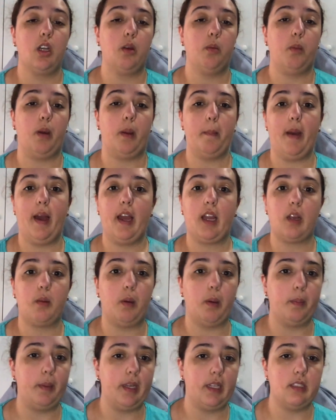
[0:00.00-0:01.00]
my Mac,
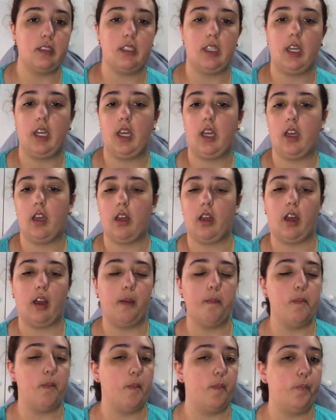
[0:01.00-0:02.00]
my PC, a
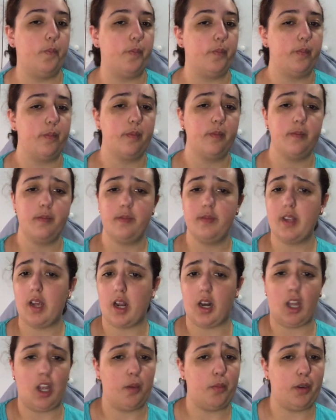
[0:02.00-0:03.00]

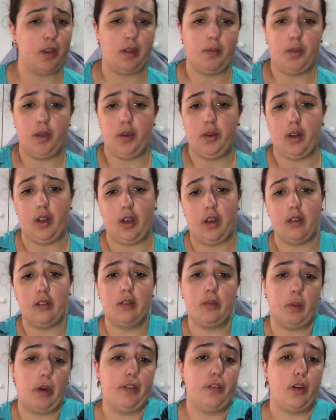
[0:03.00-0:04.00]
library computer,
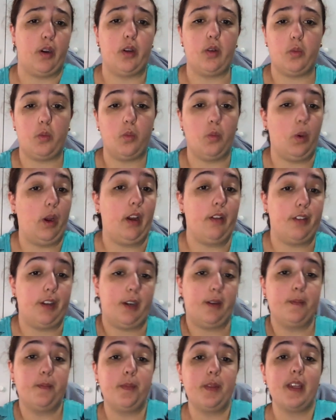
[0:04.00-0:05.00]
my phone, wherever,